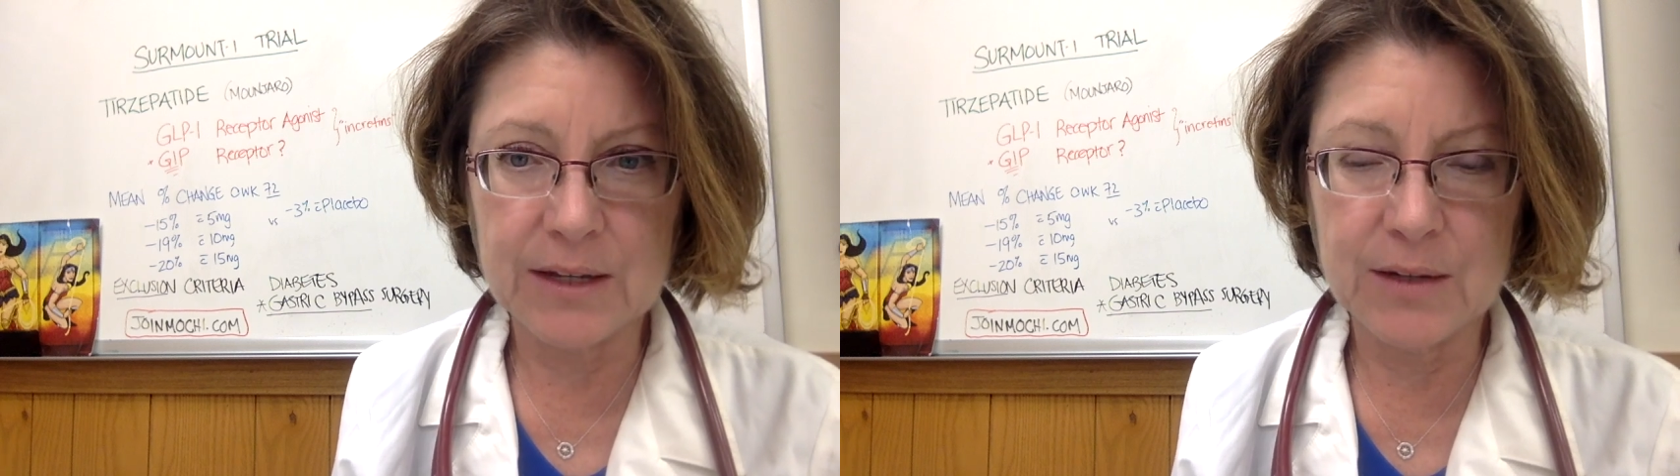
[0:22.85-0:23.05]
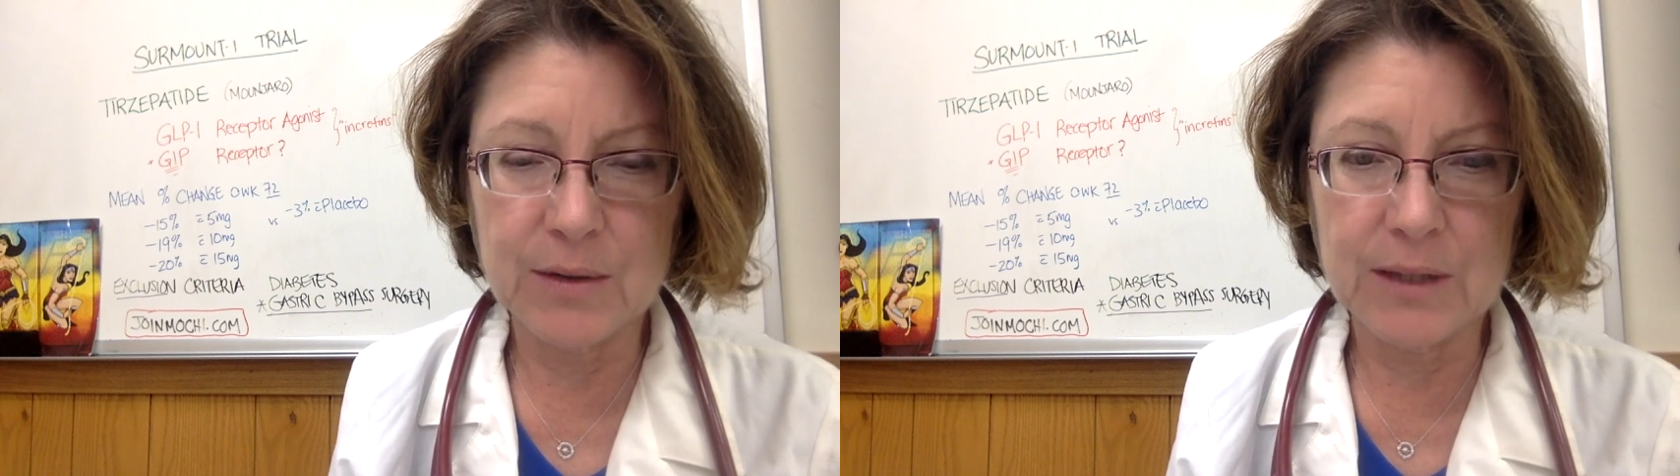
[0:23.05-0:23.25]
I
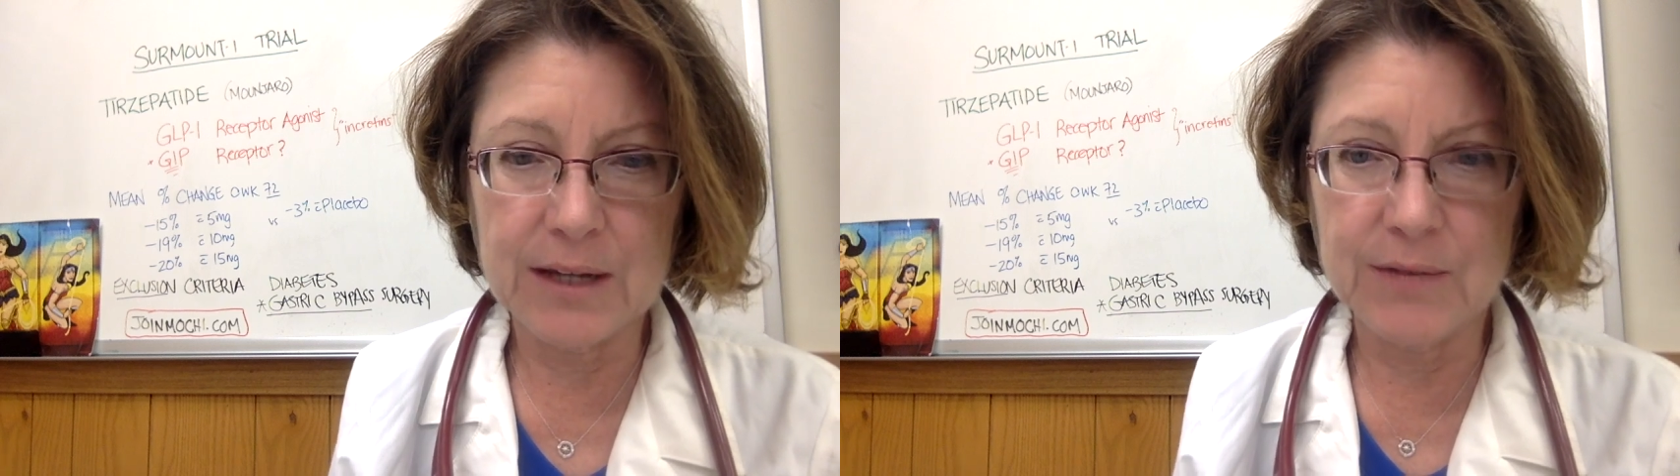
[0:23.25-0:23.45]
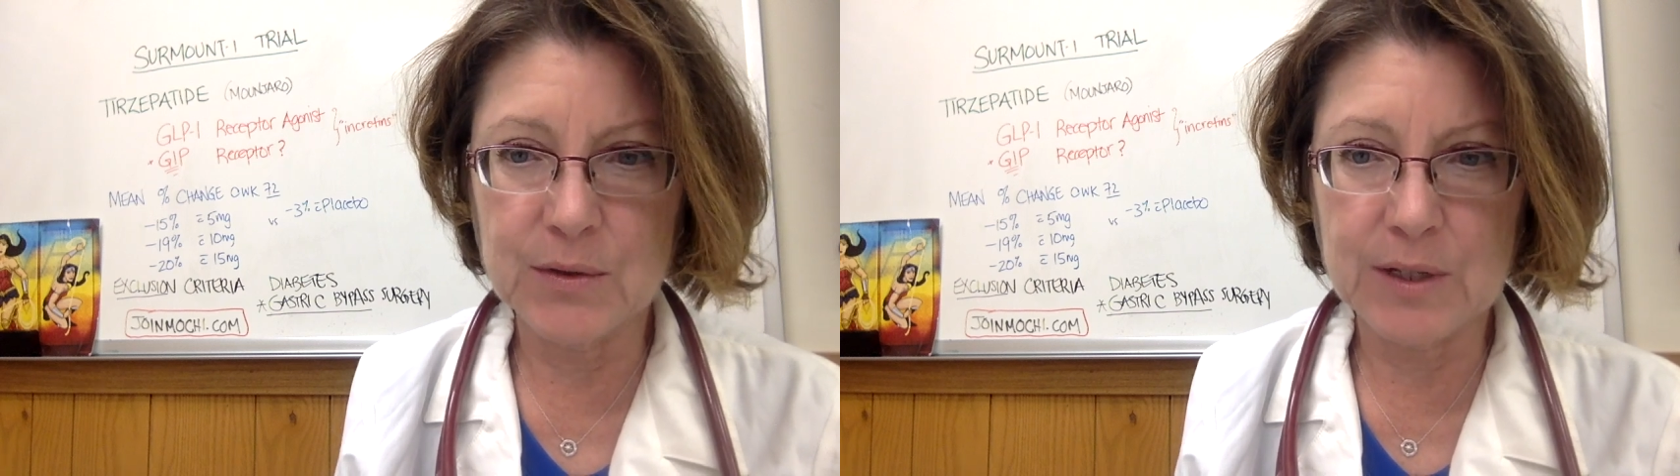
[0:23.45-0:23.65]
know a lot
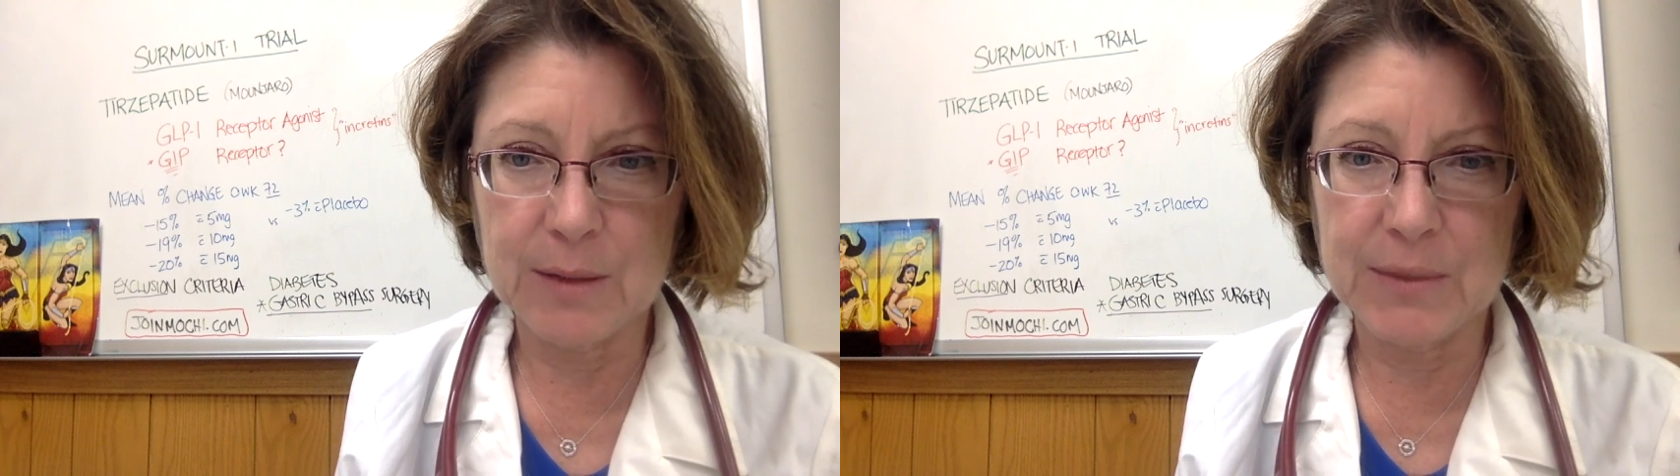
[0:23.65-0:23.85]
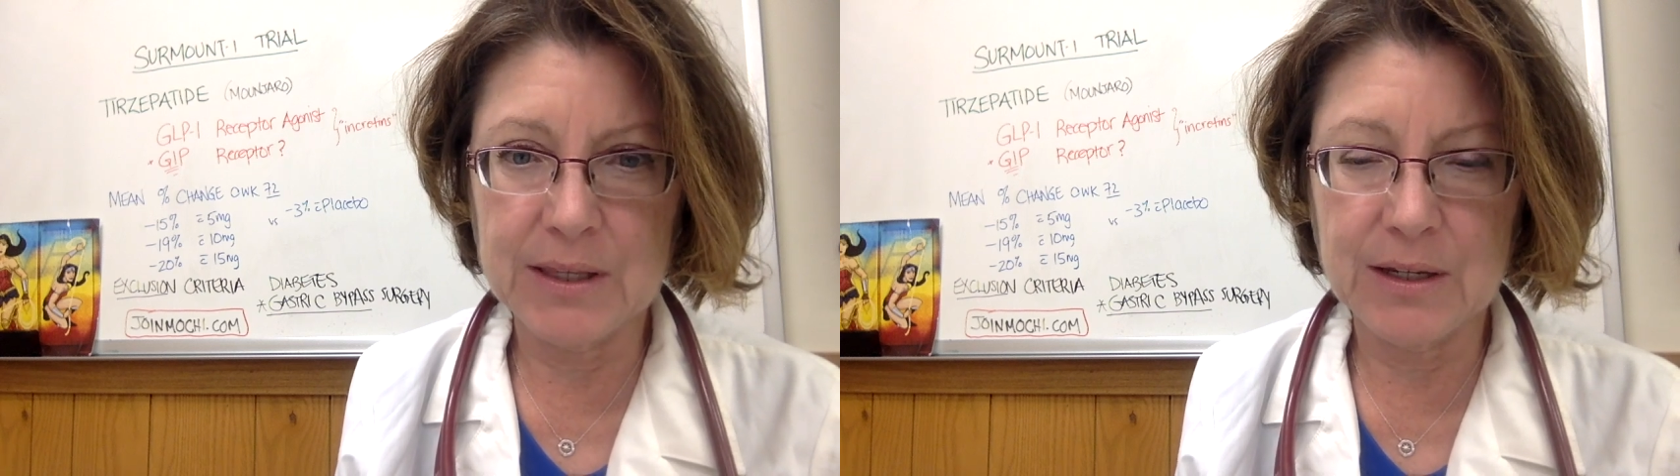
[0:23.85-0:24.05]
of you tell
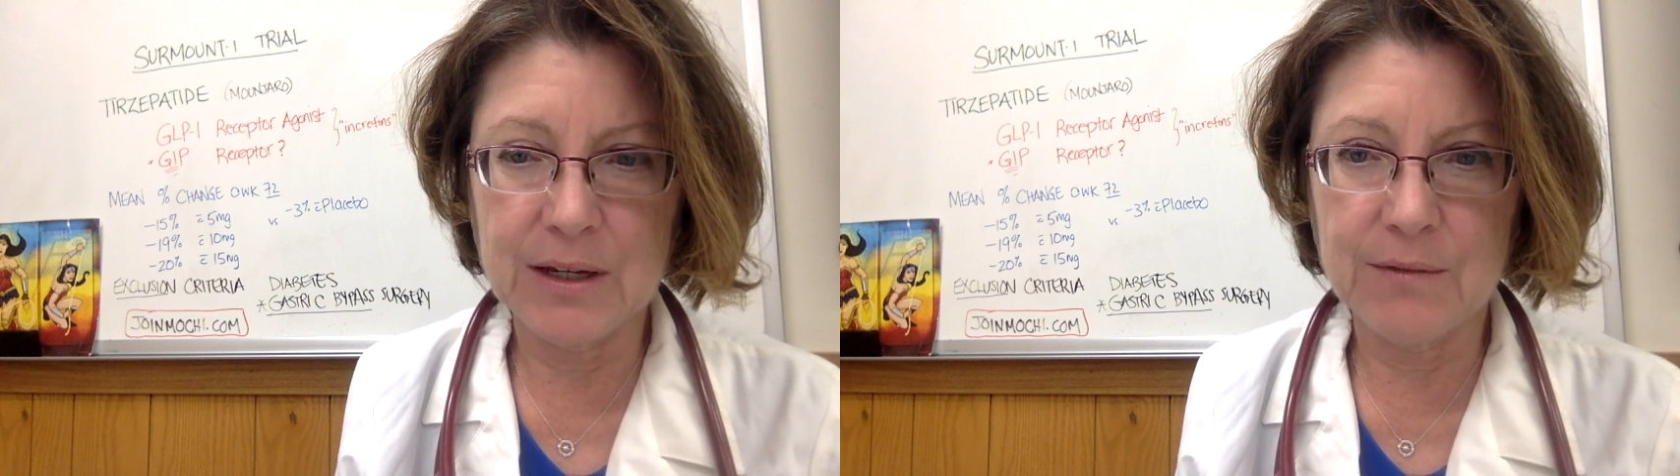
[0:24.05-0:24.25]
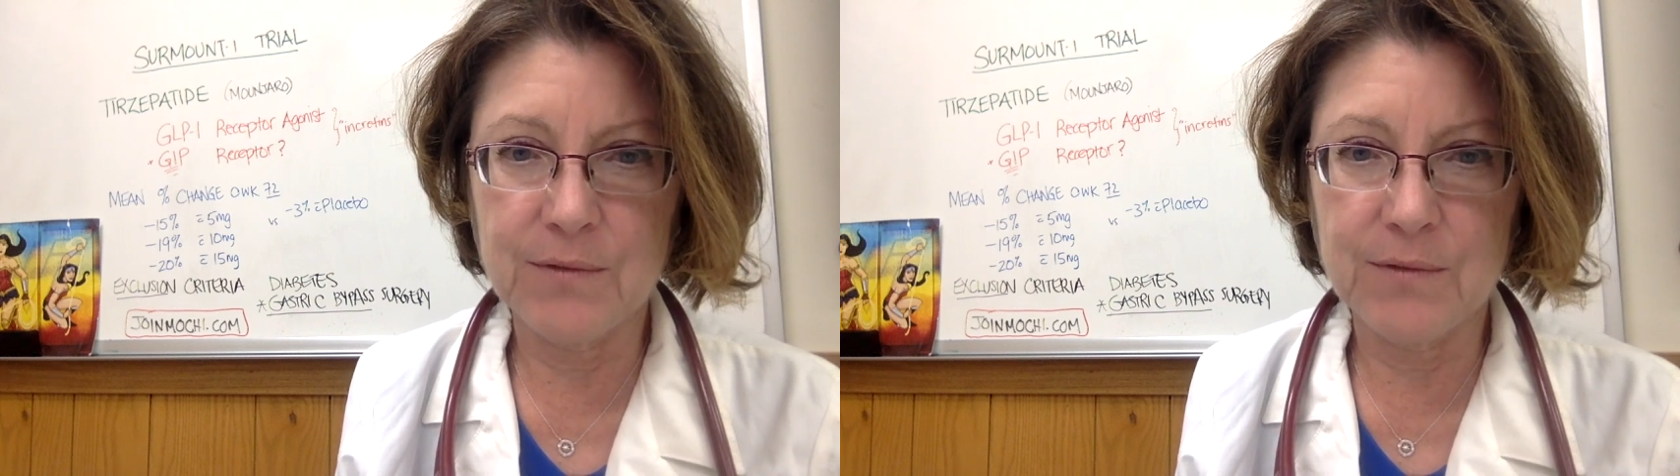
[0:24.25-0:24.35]
me that you have